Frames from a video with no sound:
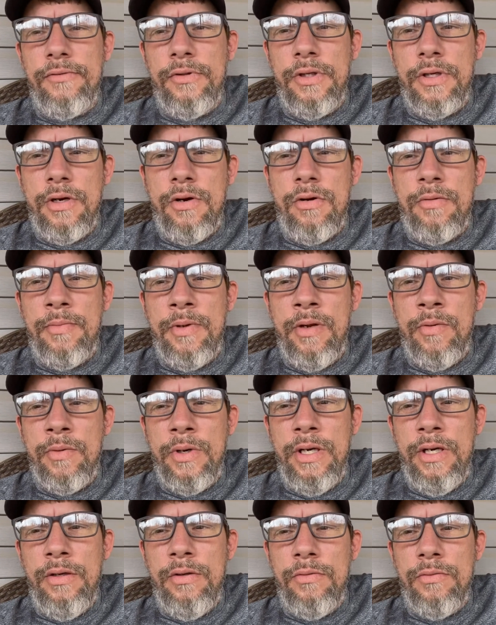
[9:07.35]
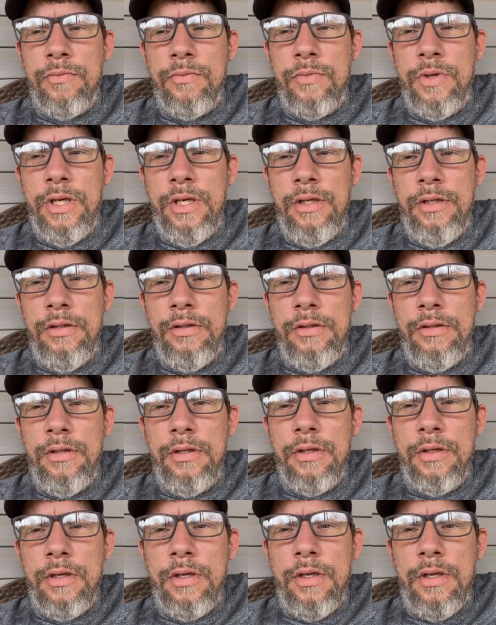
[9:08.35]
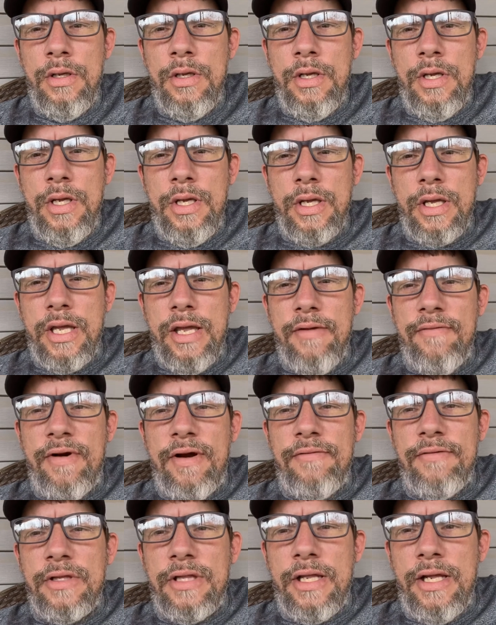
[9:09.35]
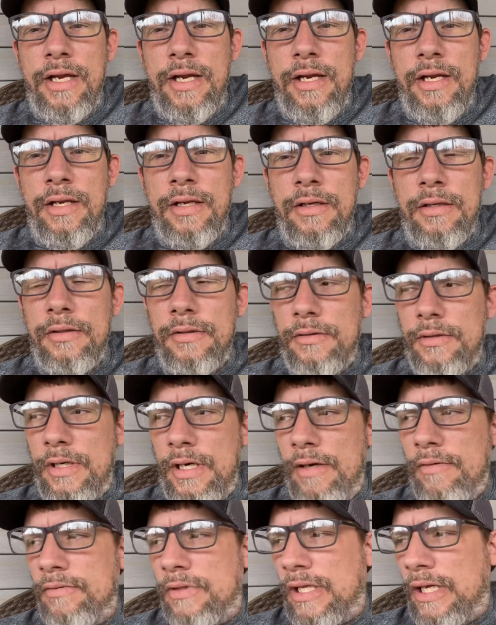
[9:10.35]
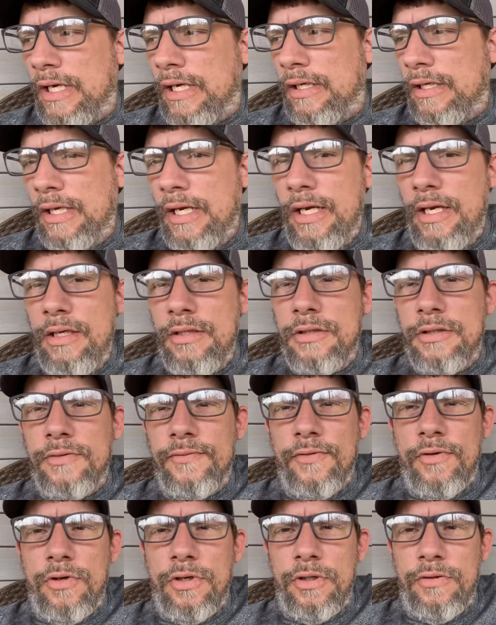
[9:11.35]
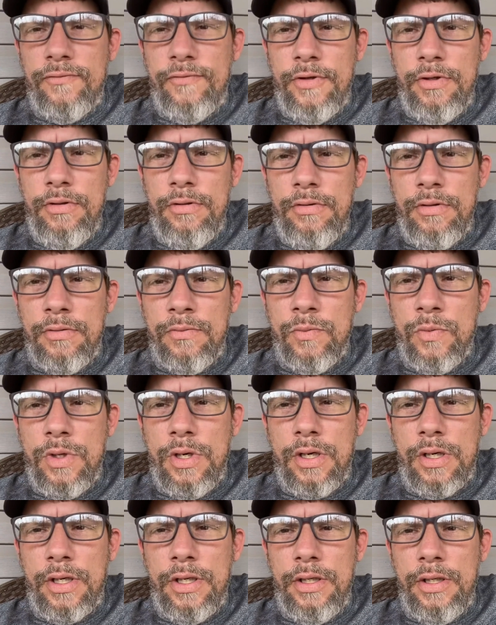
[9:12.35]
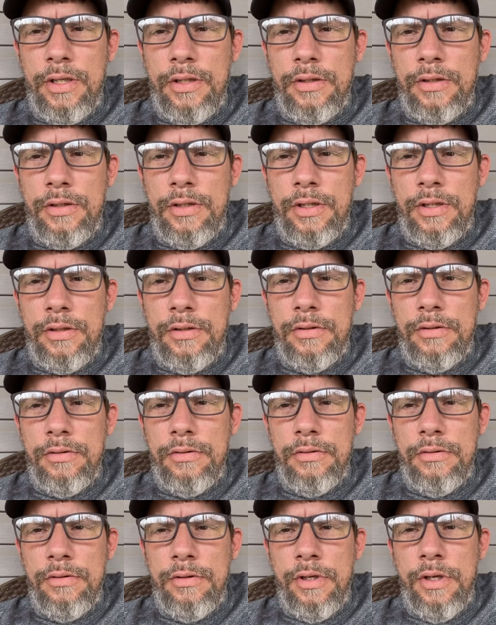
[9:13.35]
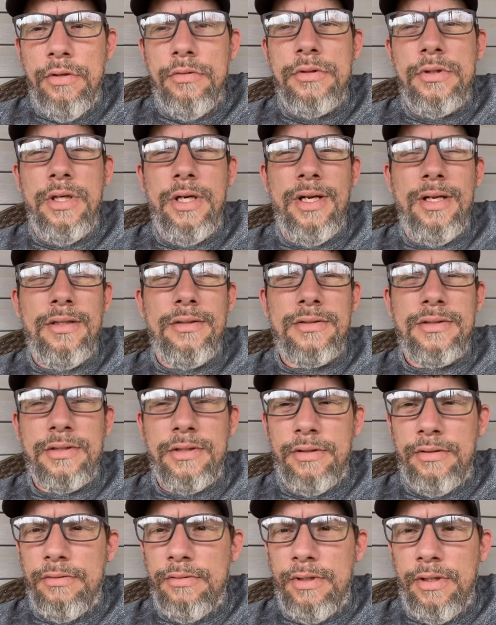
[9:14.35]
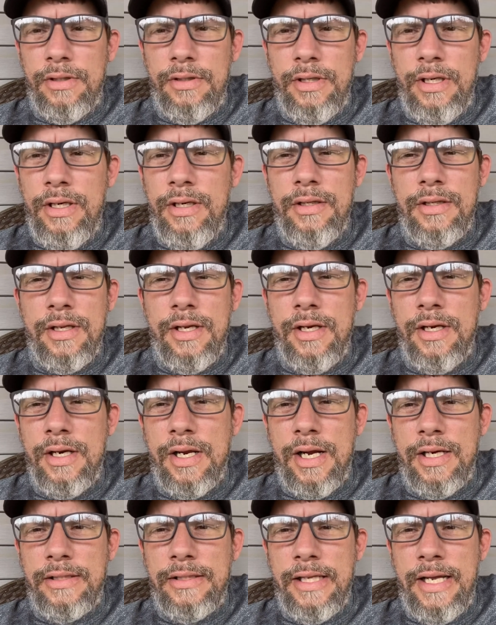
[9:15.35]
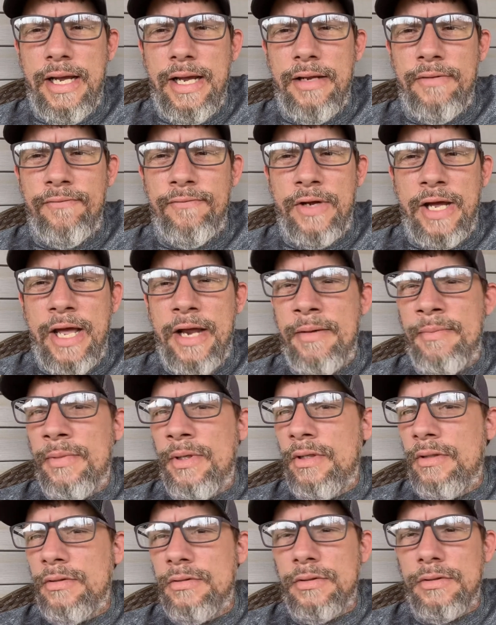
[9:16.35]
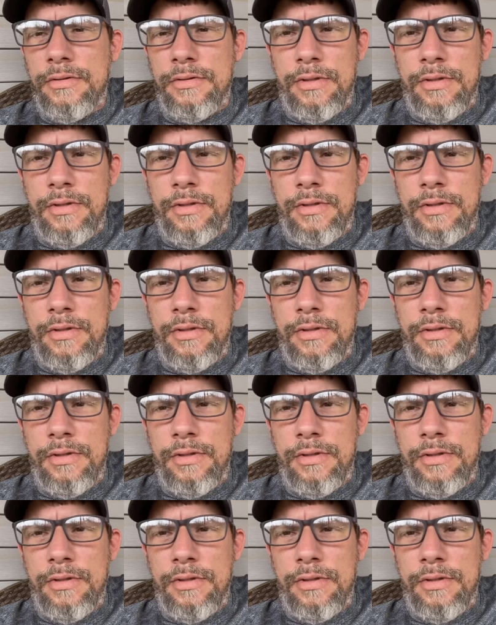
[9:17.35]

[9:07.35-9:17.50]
I mean, we give everything it needs as far as food and water and nutrients and anything like that, vitamins.